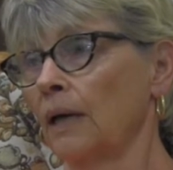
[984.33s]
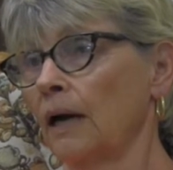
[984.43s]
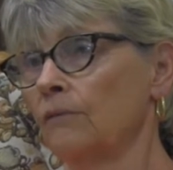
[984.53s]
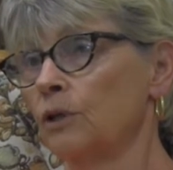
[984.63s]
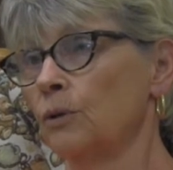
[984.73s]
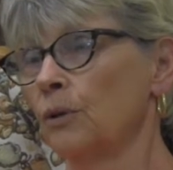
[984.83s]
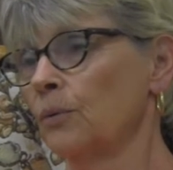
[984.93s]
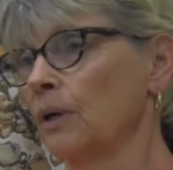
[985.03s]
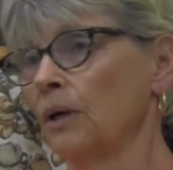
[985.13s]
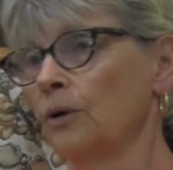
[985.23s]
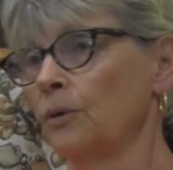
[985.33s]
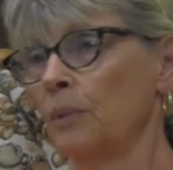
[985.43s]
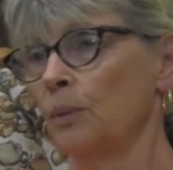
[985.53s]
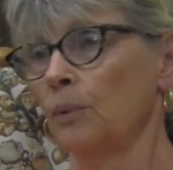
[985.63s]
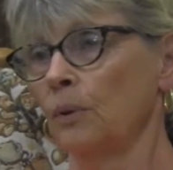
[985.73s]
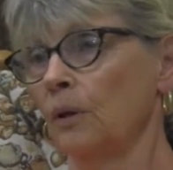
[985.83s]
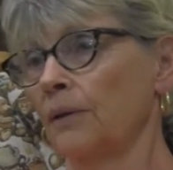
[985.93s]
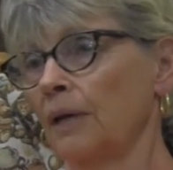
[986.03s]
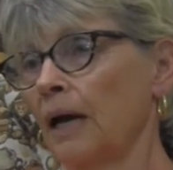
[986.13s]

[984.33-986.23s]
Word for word: have 200 or 300 people on the